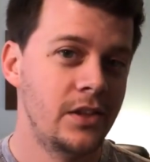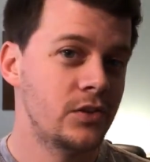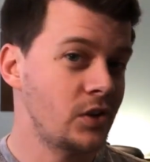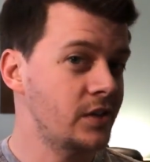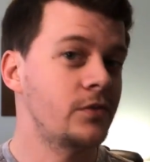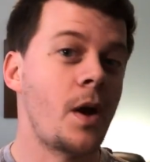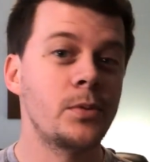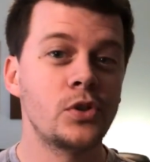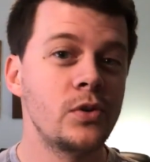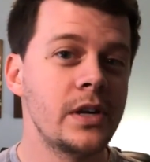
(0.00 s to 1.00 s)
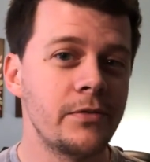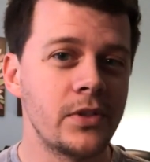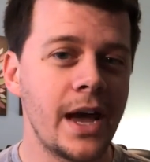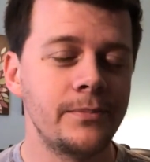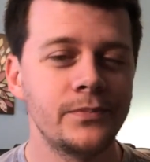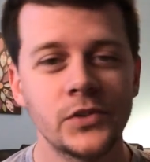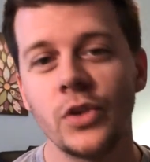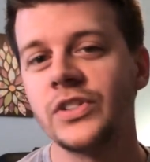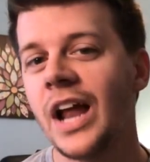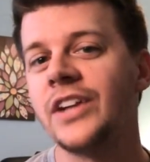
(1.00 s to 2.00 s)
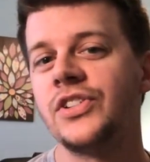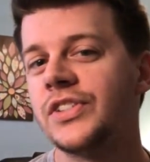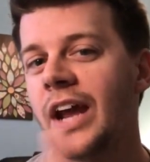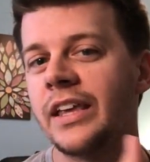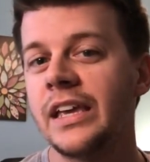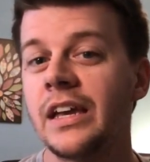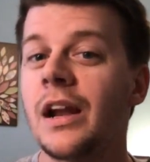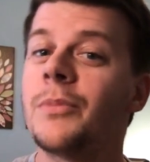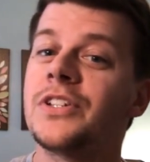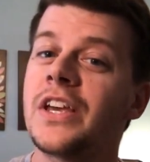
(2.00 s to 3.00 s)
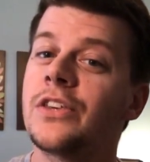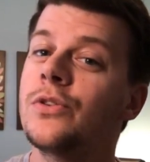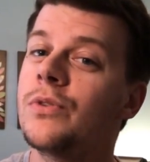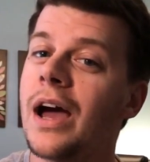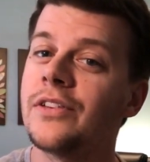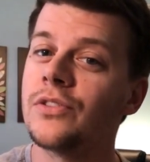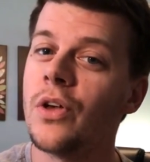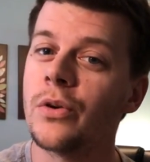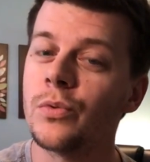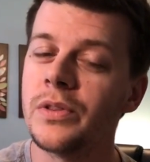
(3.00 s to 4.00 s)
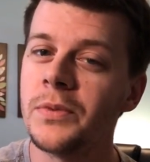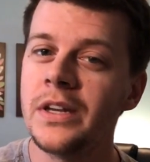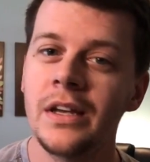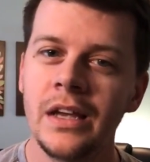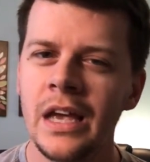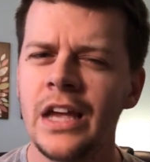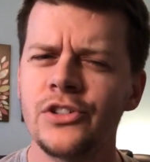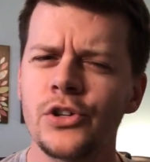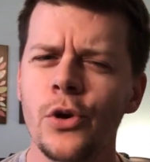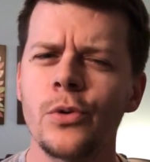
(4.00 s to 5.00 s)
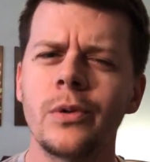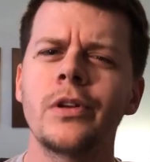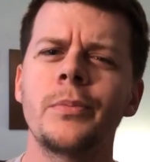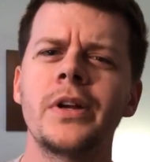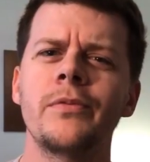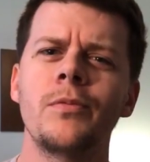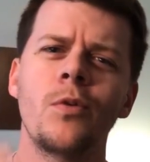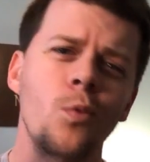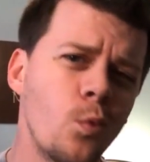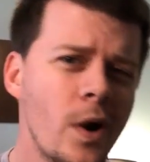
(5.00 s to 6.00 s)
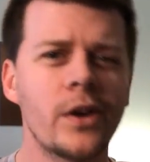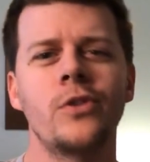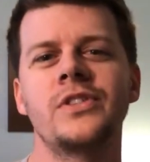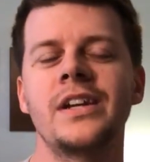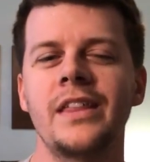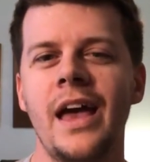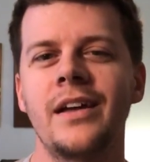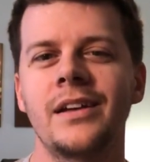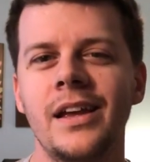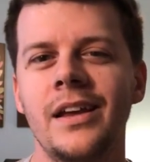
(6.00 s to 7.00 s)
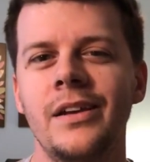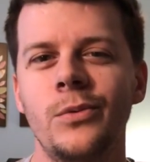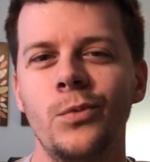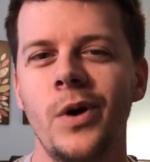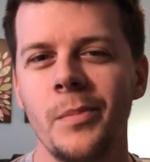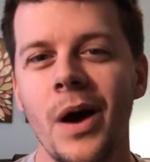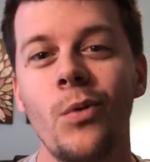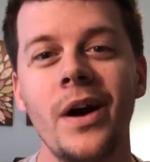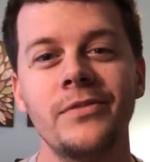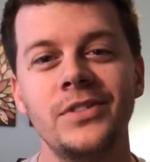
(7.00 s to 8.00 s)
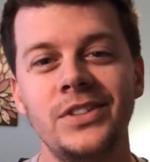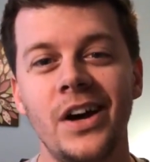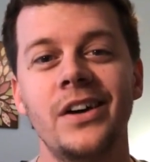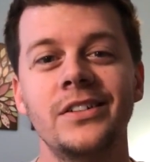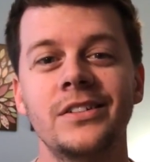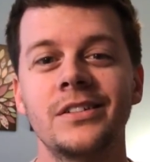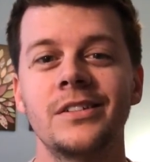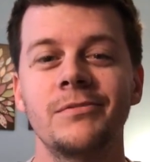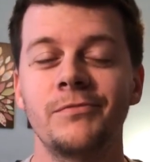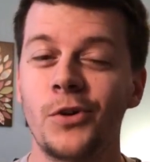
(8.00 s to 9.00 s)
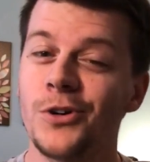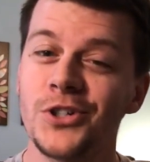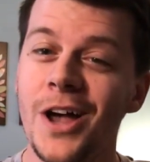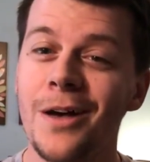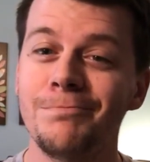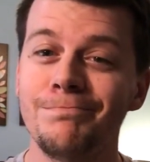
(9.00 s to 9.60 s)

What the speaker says: there's lots of opportunity for that. So tonight she's got a gig and I'm going to take you guys along with me and show you a little bit of what goes into that and what my wife does for her job.